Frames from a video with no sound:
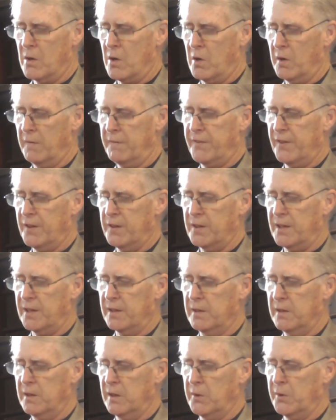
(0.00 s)
Kornfield
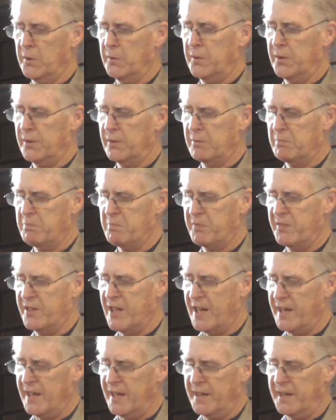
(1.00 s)
concludes that